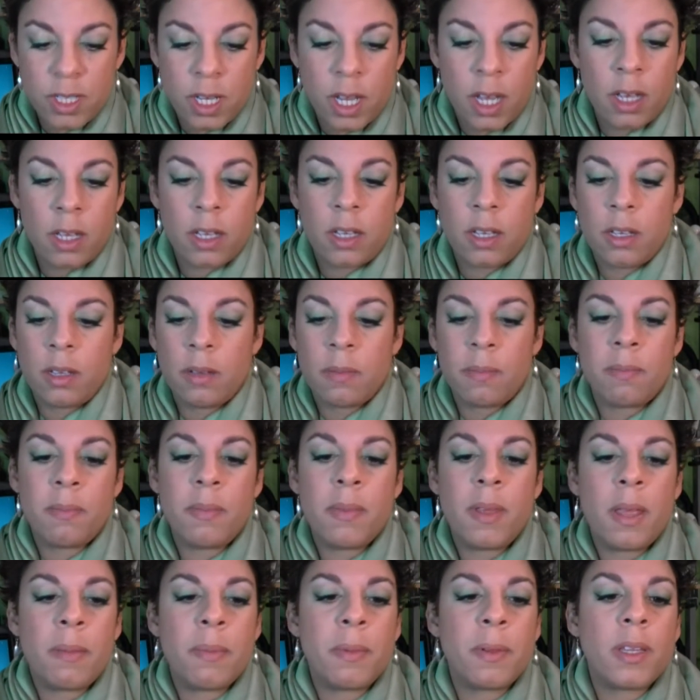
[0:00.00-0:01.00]

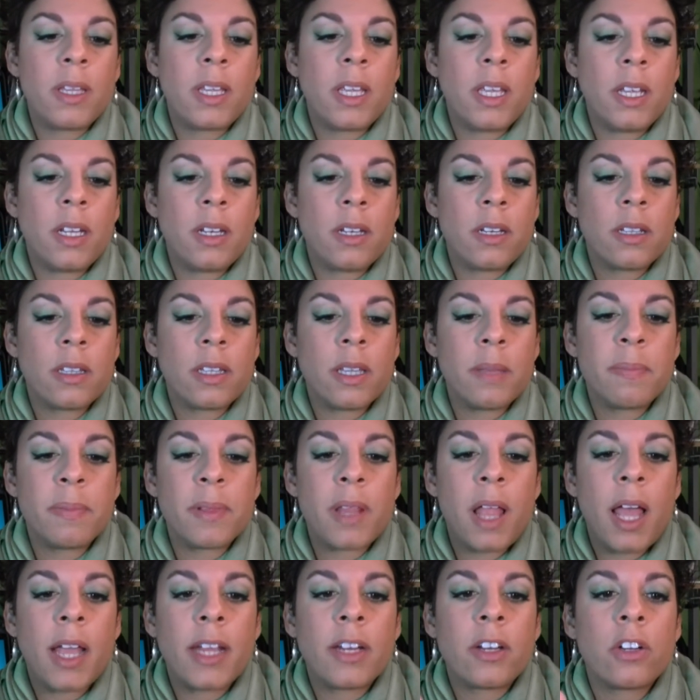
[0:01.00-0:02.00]
Maybelline lip
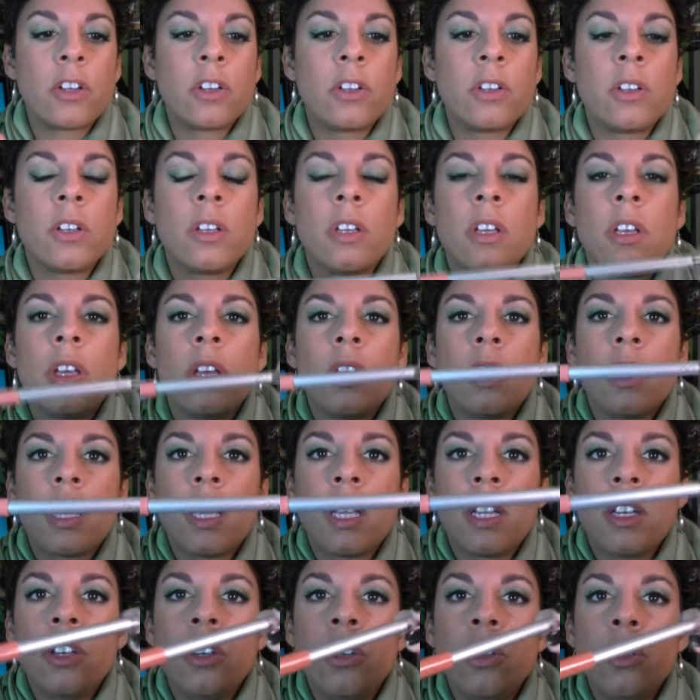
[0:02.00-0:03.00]
liner
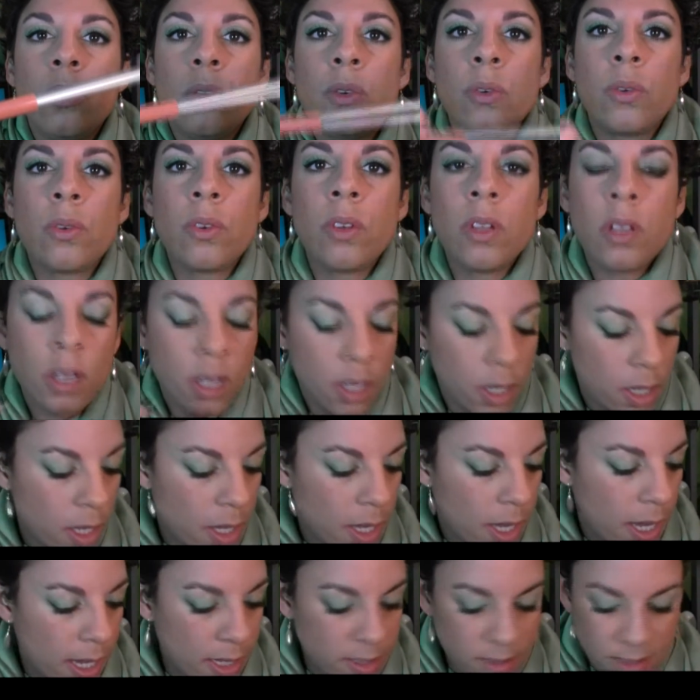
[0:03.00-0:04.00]
in nude.
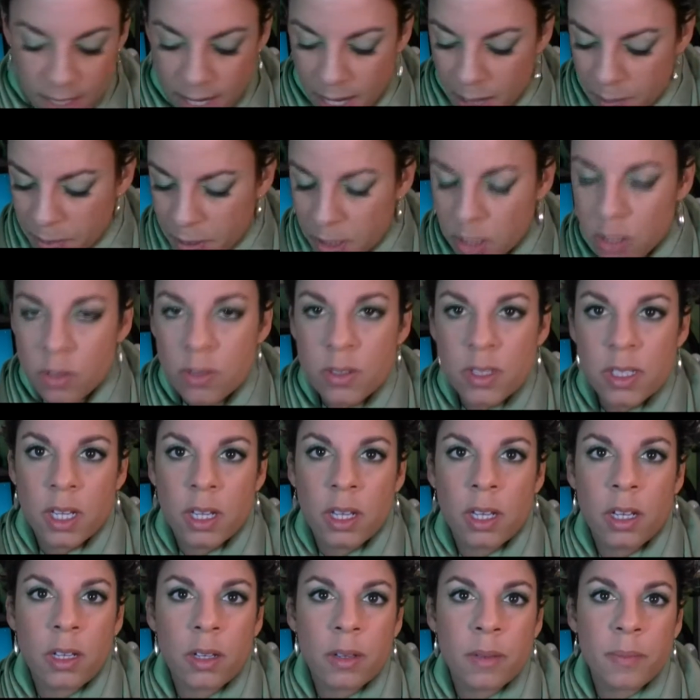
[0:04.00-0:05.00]
And today I'm going to use
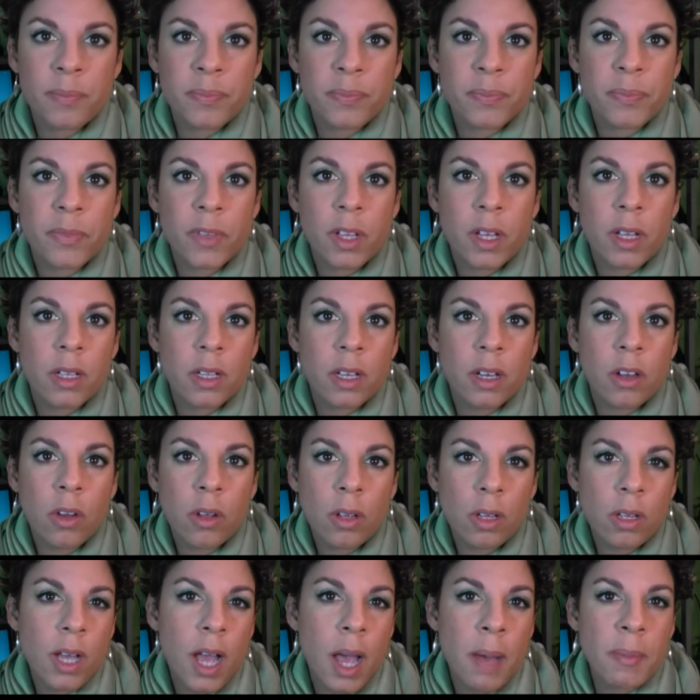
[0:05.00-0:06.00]
a
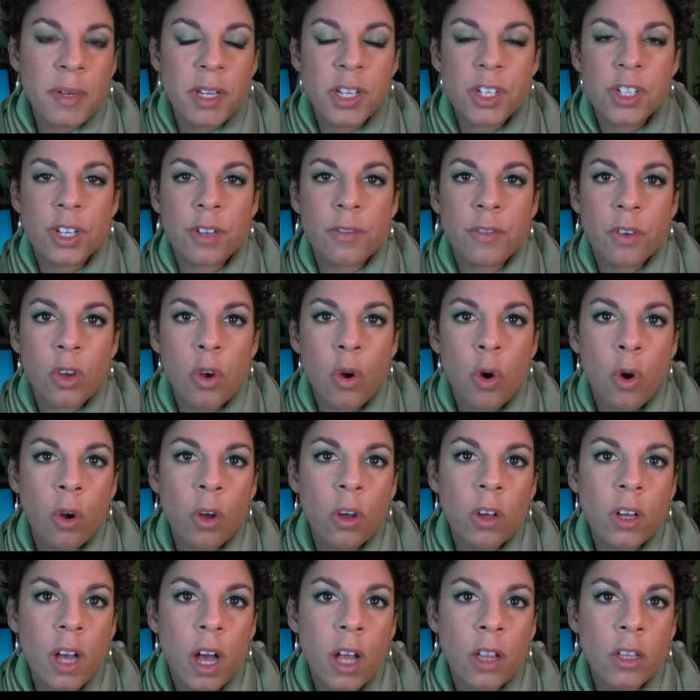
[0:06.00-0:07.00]
combination of a
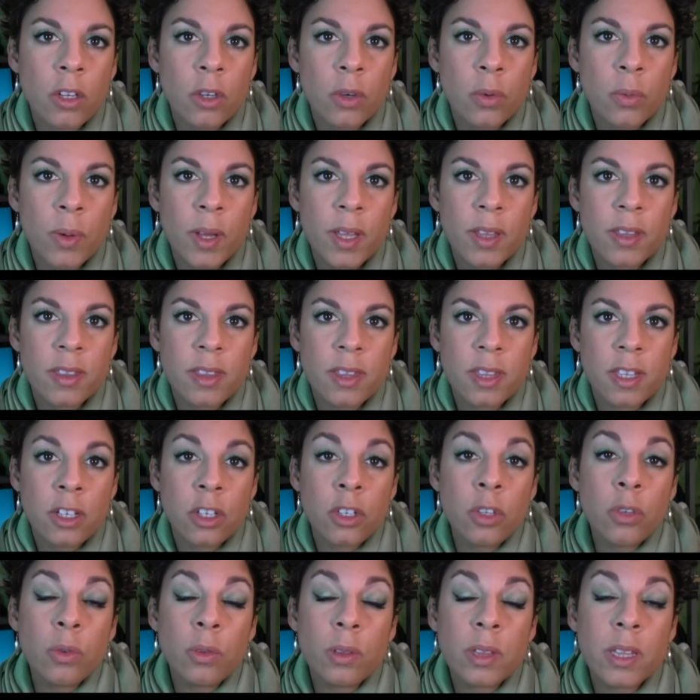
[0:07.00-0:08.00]
coral color with the
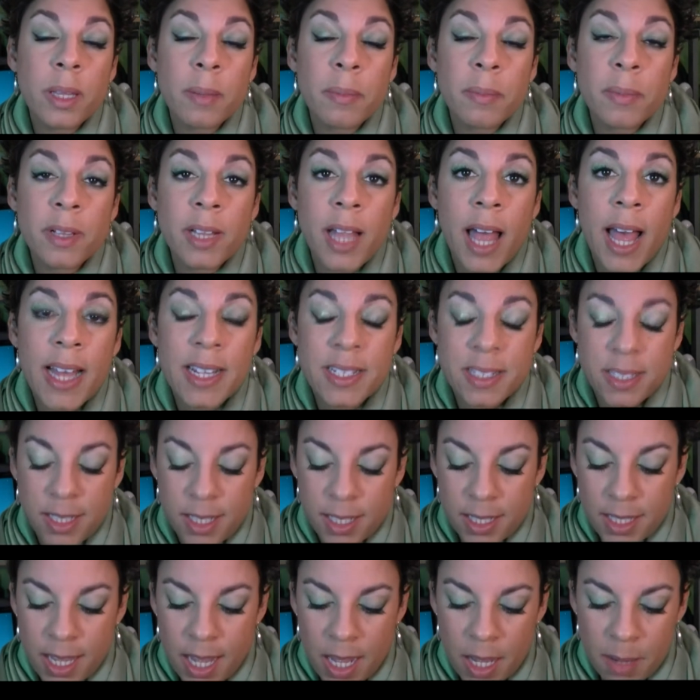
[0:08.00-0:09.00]
new lip glass
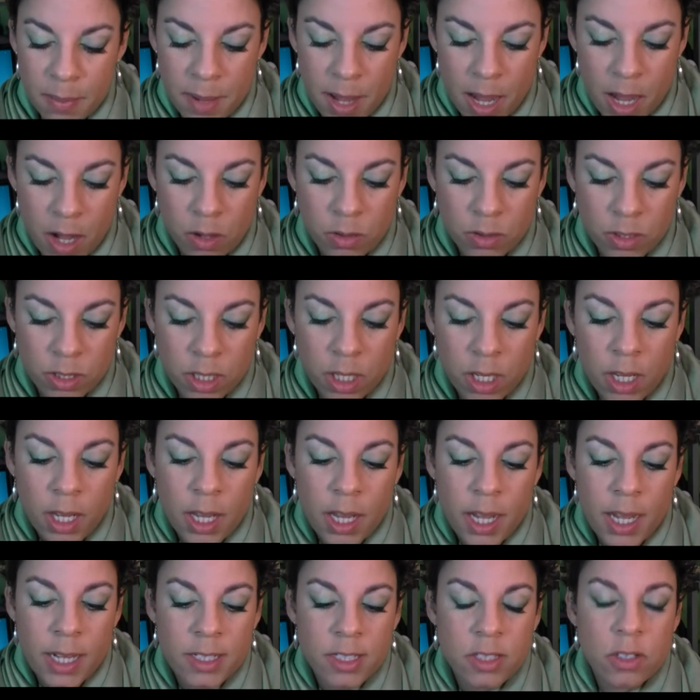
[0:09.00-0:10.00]
that came out.
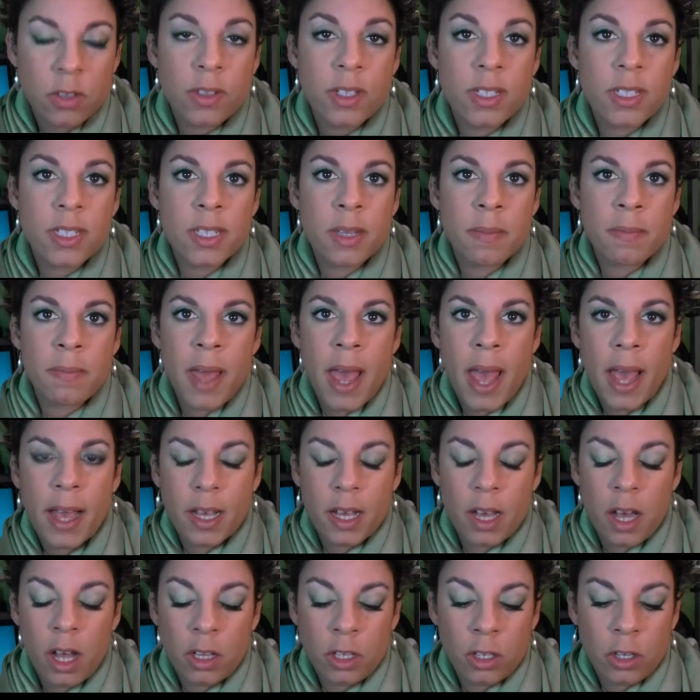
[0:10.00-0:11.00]
And so this is a matte
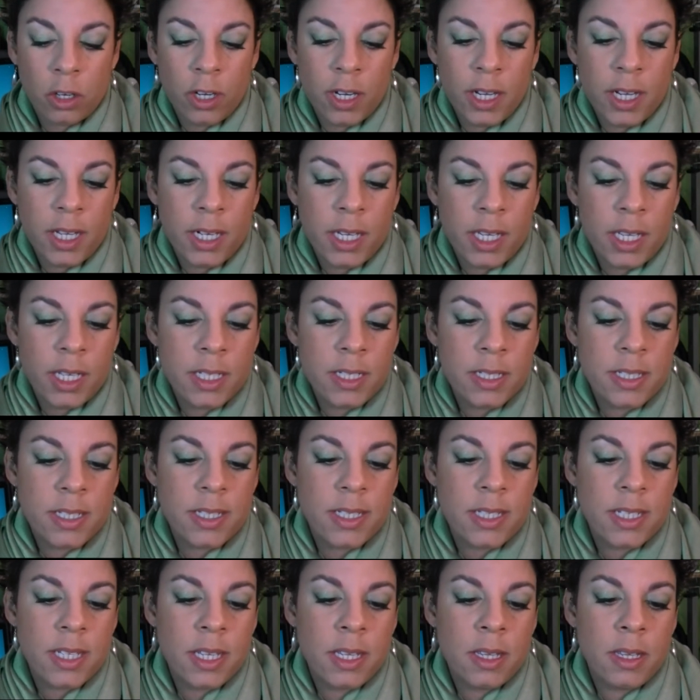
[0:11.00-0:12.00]
color. It is
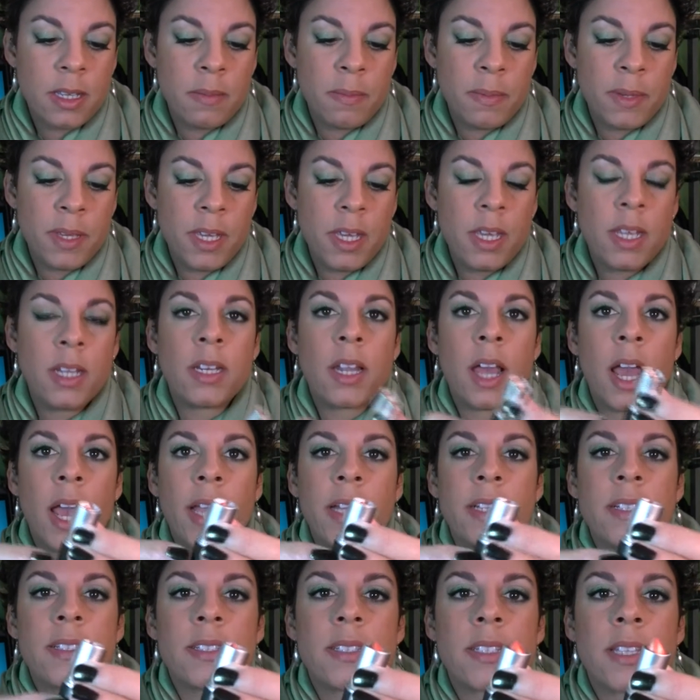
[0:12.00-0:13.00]

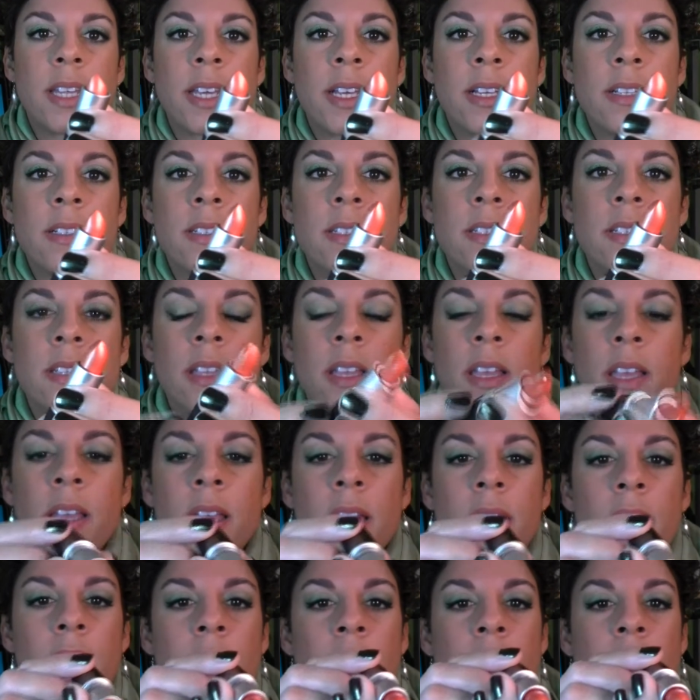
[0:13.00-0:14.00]
CB96.
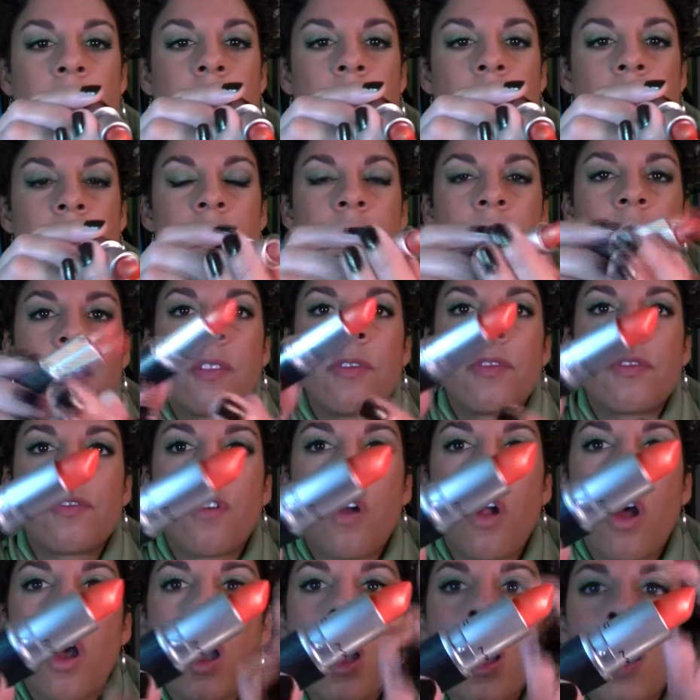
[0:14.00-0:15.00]
And it is a
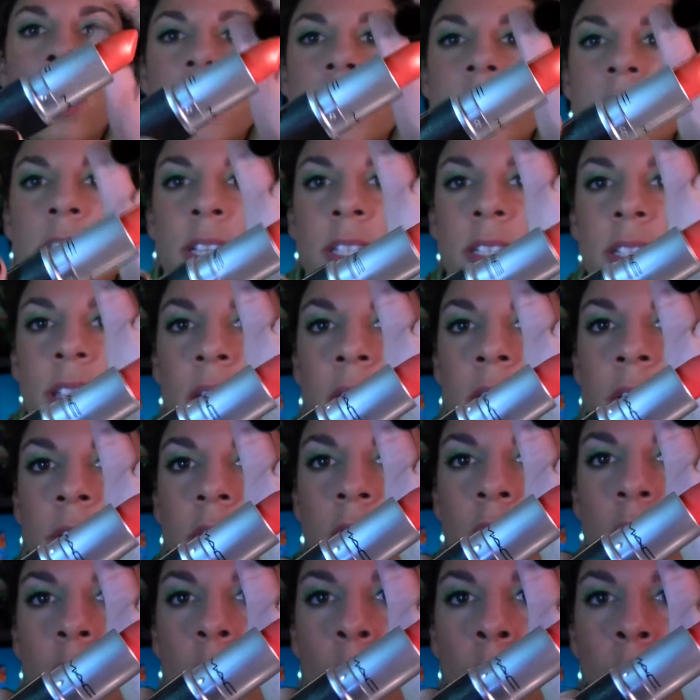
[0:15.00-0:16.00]
frost, and it's kind of a
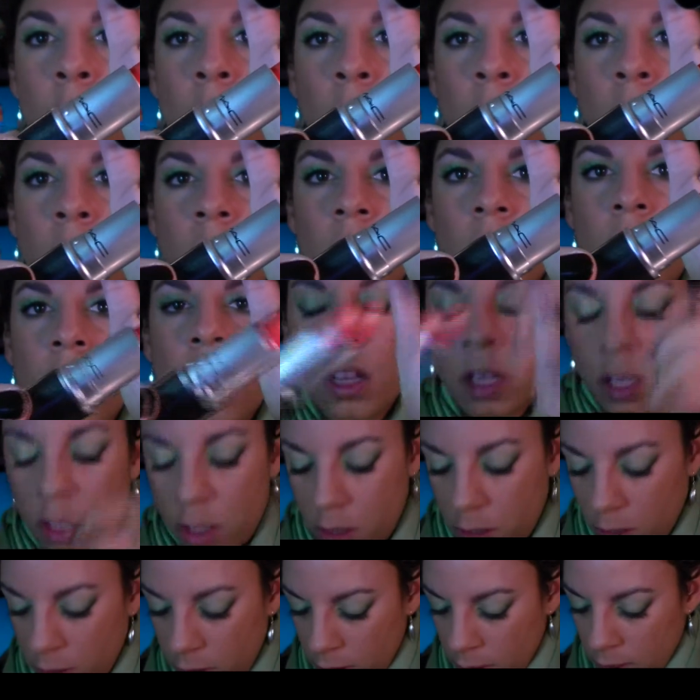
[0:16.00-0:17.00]
coral
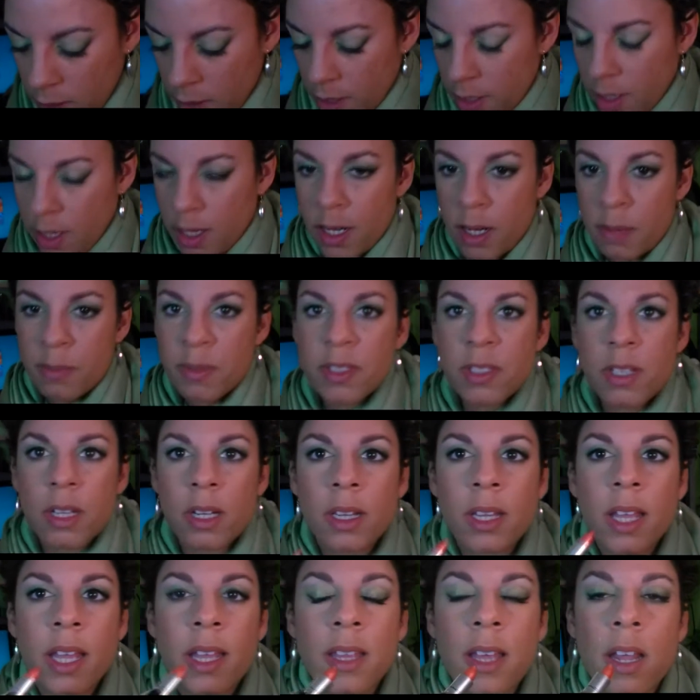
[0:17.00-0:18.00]
color. I'm just going
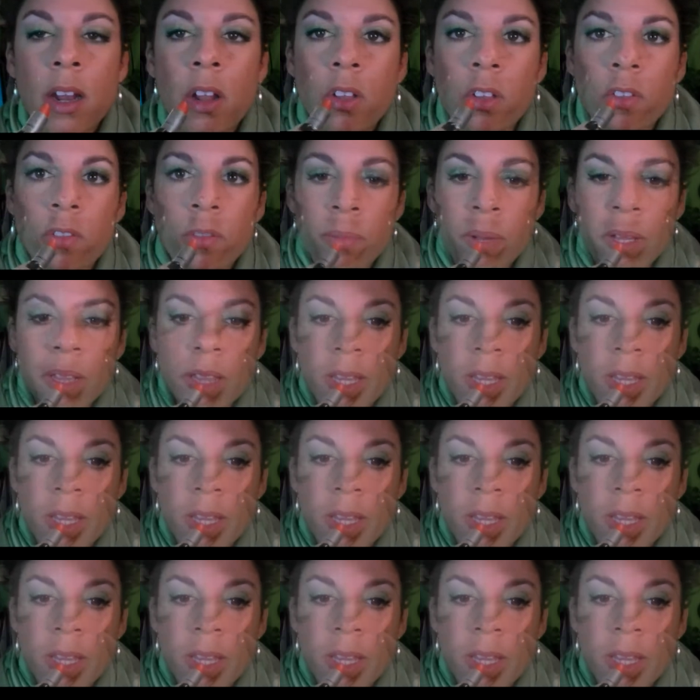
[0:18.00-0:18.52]
to lay that all over my